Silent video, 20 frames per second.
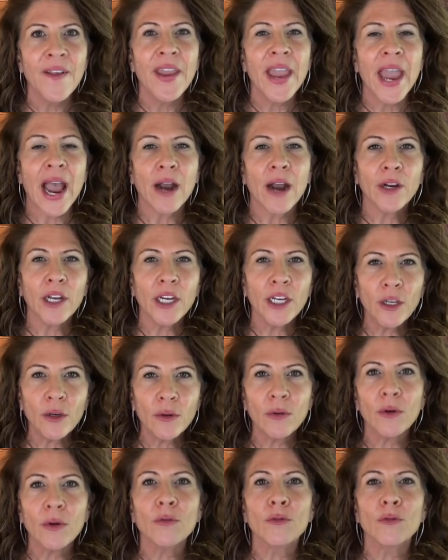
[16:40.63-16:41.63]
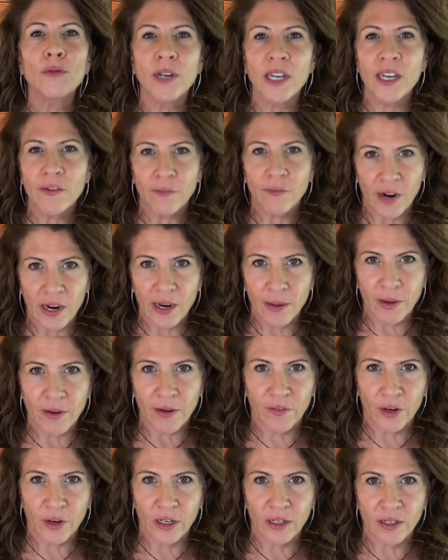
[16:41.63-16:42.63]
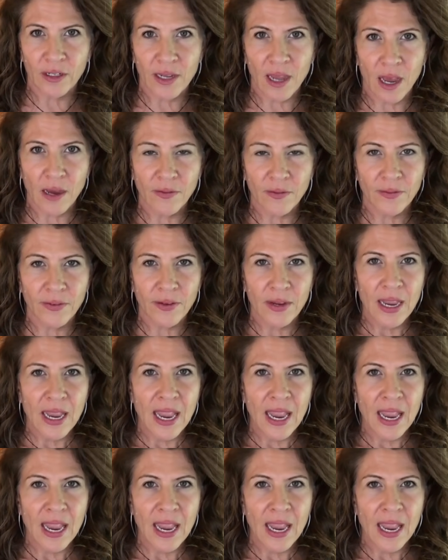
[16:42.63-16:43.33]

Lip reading: how can you reframe it for yourself?